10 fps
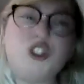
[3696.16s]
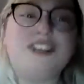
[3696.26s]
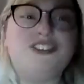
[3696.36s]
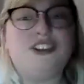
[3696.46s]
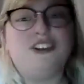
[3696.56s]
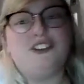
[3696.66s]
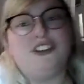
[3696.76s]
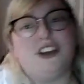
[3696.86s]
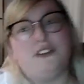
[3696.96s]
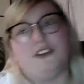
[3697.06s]
When she
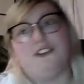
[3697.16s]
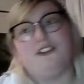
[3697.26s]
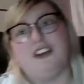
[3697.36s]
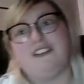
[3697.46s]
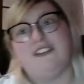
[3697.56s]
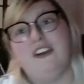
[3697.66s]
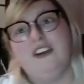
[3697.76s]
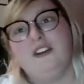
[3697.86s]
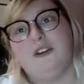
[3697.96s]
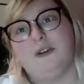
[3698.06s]
shoves her fist
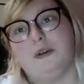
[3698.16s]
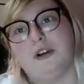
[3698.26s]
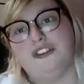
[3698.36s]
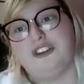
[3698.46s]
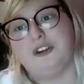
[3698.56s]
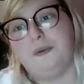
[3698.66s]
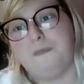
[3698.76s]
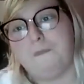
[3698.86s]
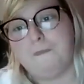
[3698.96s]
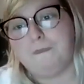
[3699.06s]
towards you.
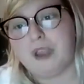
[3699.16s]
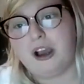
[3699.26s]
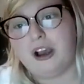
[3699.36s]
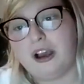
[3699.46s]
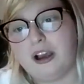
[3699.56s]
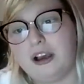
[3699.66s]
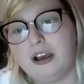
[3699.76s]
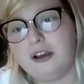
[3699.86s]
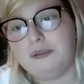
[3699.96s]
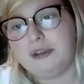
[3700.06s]

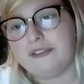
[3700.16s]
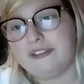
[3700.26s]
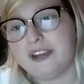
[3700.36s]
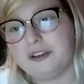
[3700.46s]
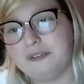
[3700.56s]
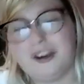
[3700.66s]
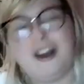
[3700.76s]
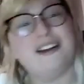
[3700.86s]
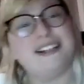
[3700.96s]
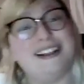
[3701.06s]
Let's see.
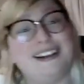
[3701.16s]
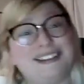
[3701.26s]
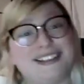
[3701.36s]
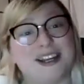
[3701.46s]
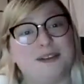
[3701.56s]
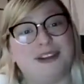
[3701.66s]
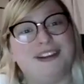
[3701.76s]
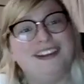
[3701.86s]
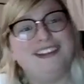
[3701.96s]
Oh, god damn it.